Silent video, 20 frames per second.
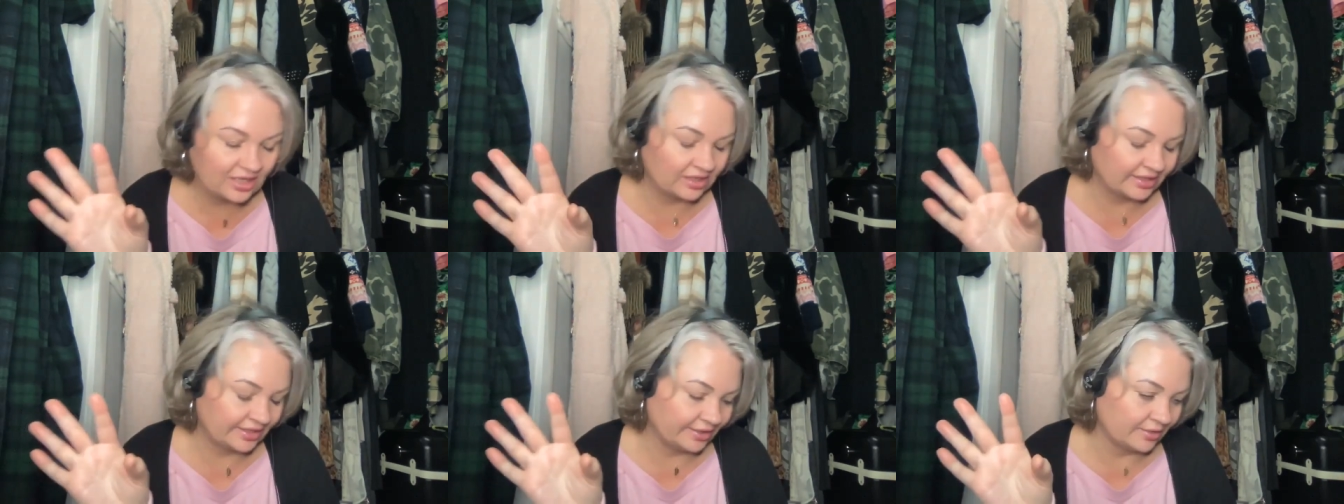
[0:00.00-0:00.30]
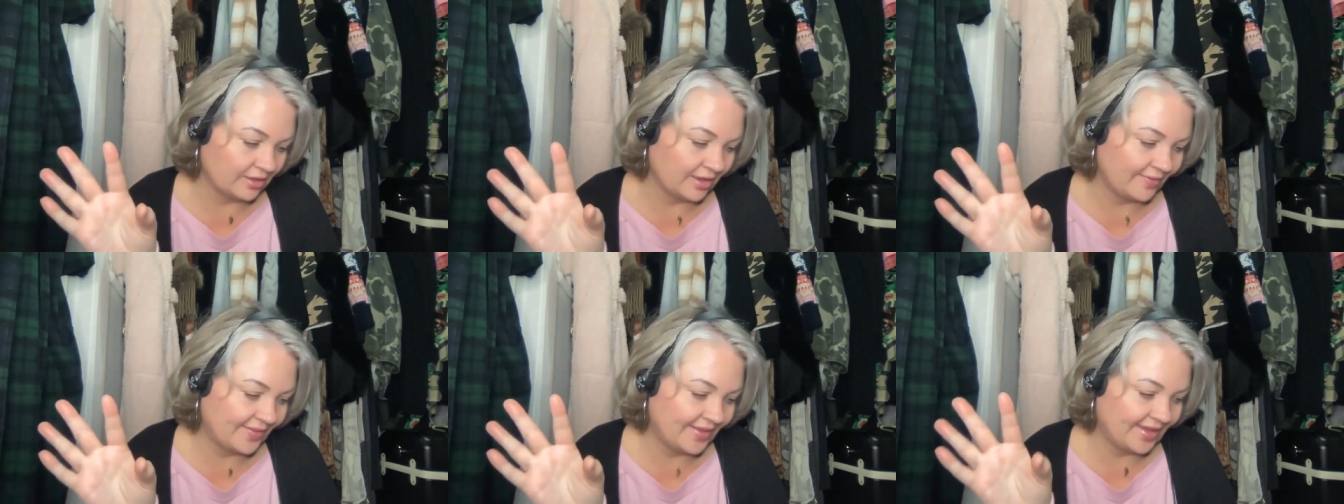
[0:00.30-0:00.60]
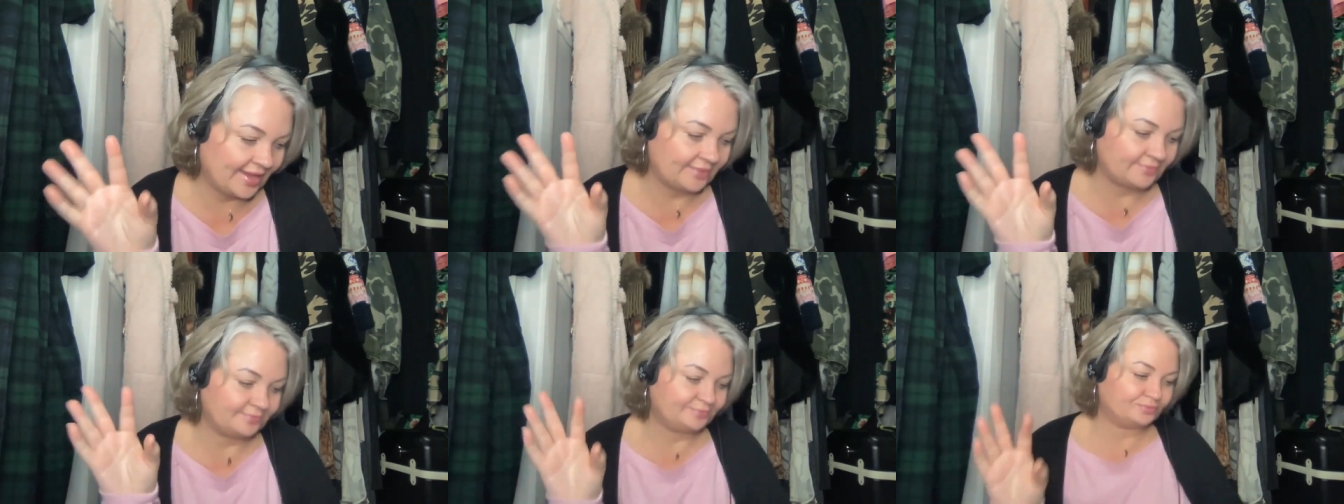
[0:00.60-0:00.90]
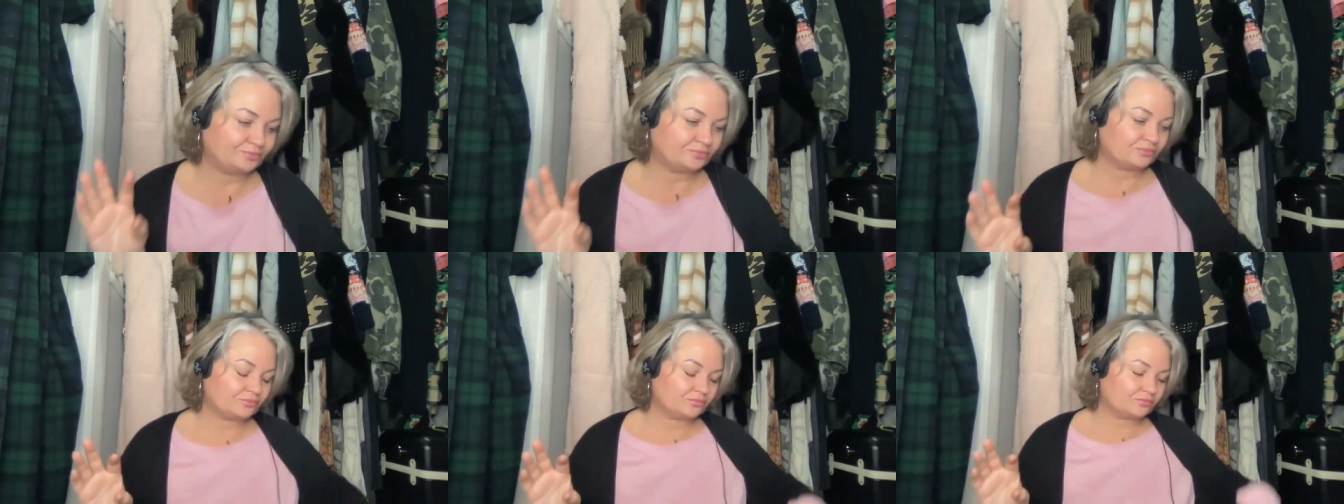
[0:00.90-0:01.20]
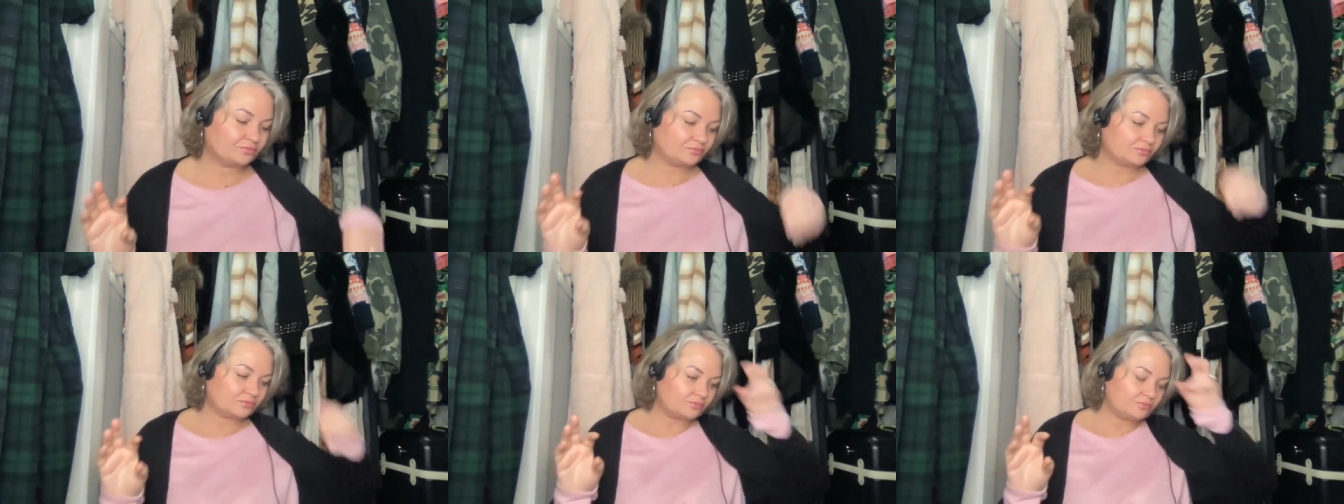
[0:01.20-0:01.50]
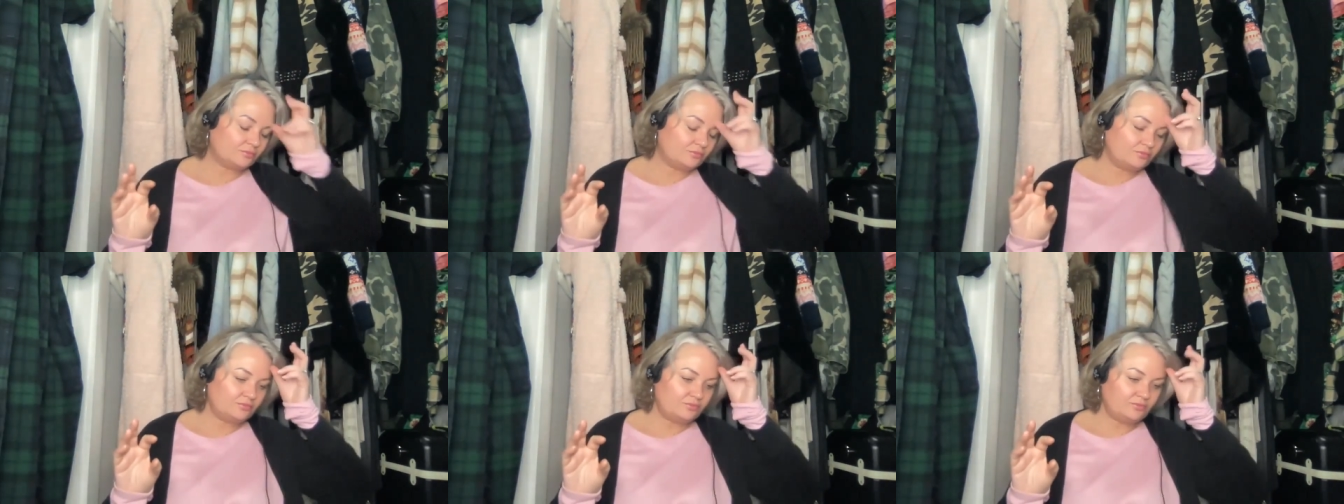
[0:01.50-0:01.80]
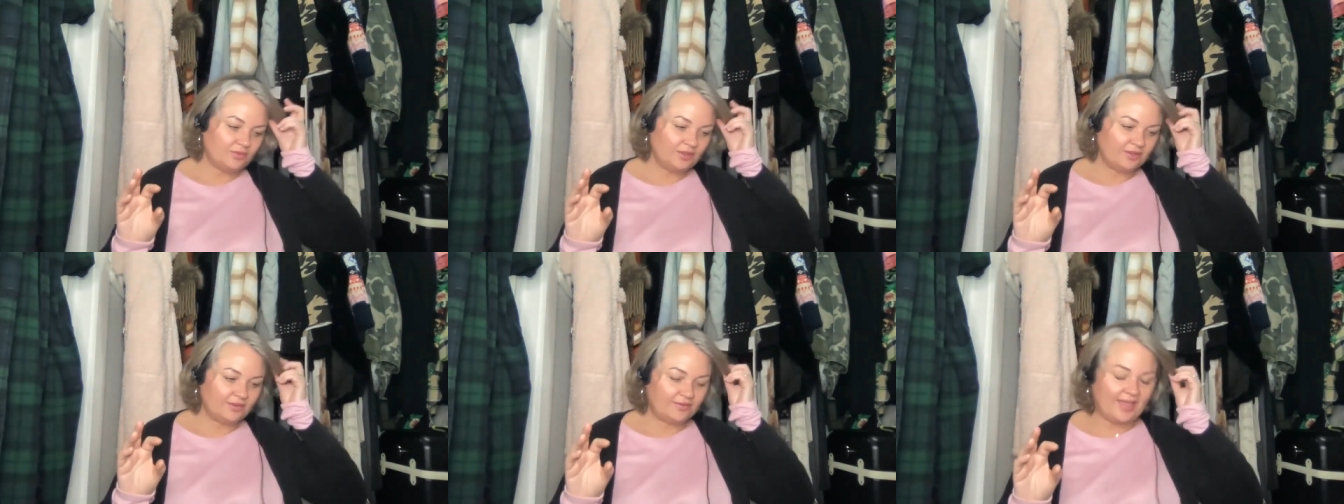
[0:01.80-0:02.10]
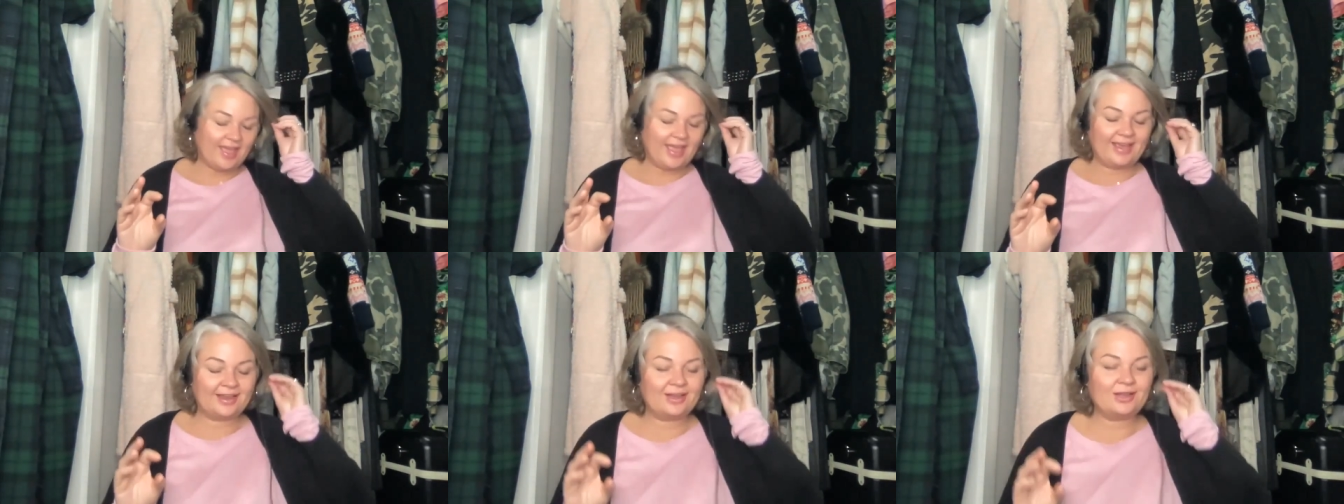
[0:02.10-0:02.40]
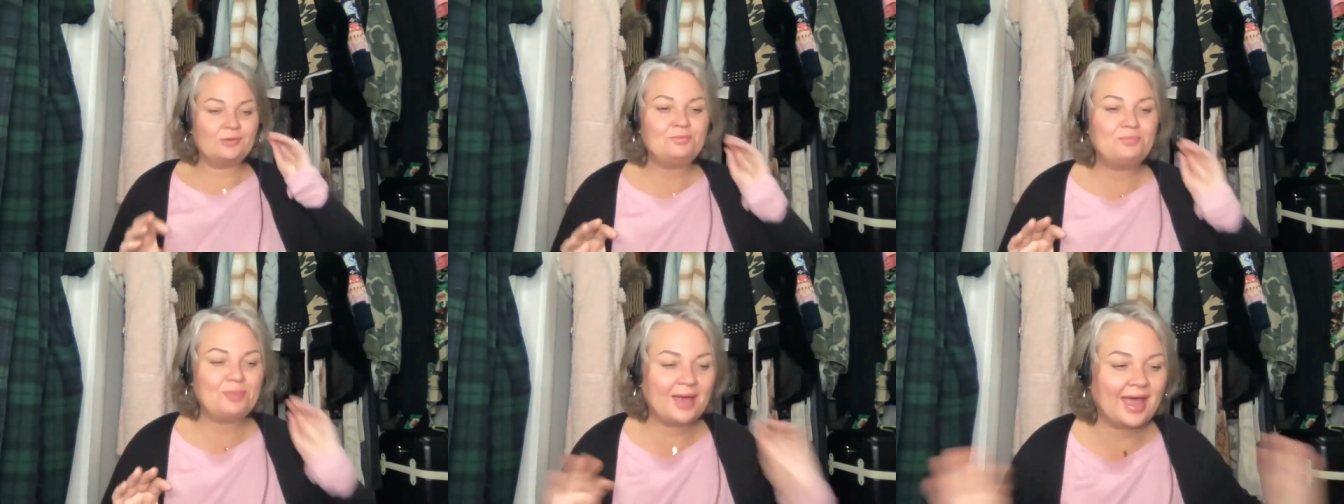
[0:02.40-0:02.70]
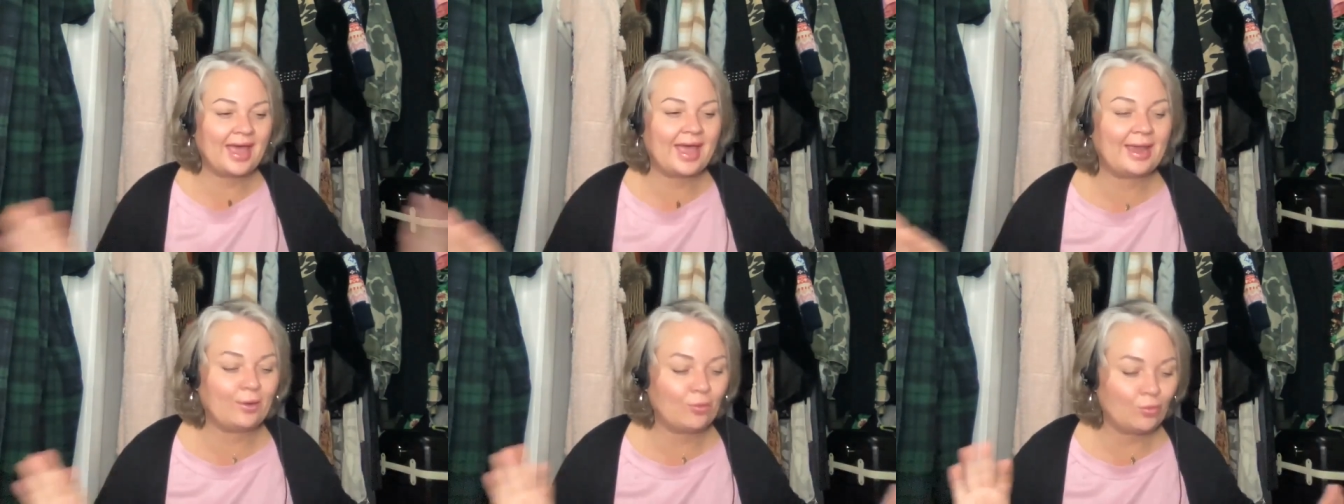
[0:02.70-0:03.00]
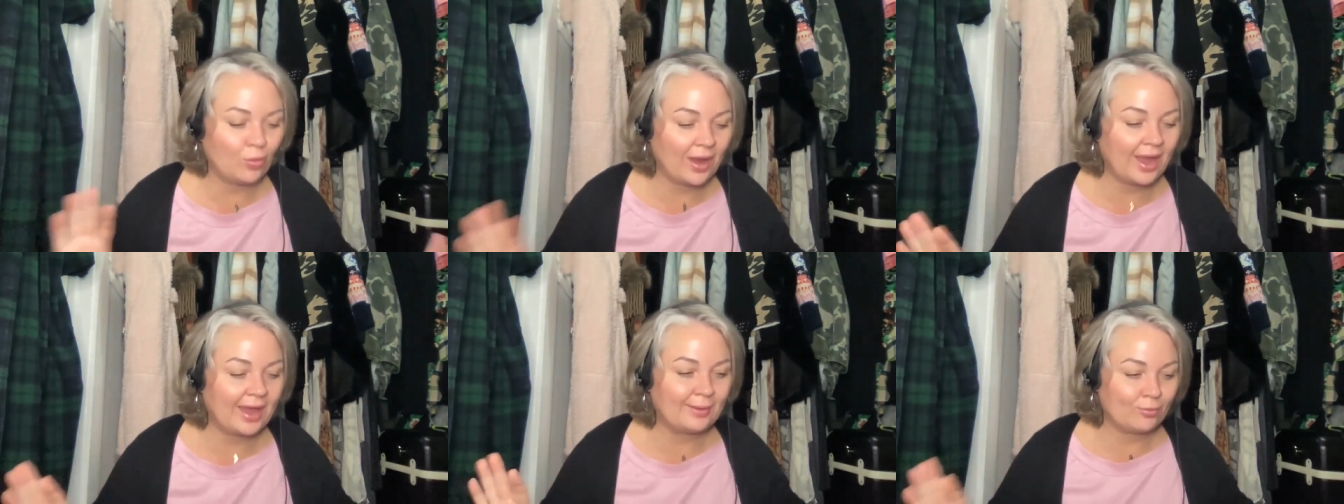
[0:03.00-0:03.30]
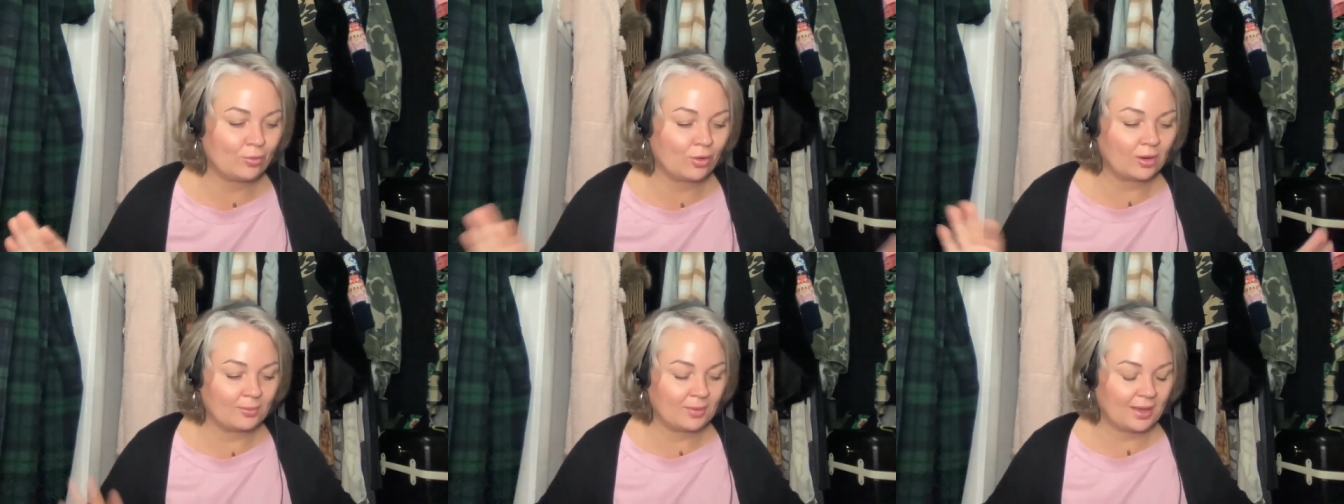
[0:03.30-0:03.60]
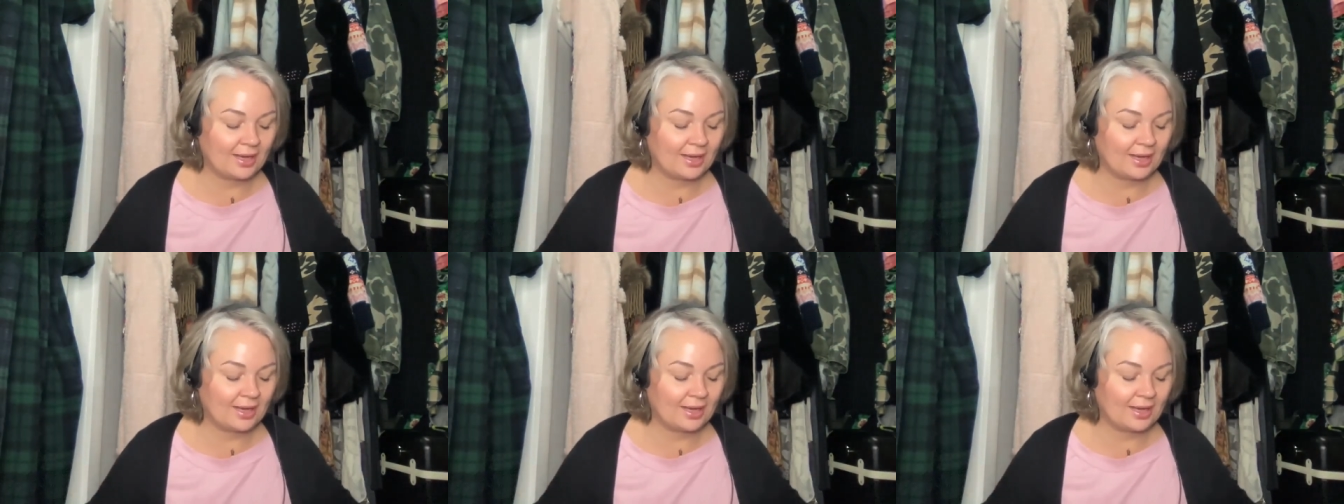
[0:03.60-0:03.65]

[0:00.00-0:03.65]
clear on that. They could pay way more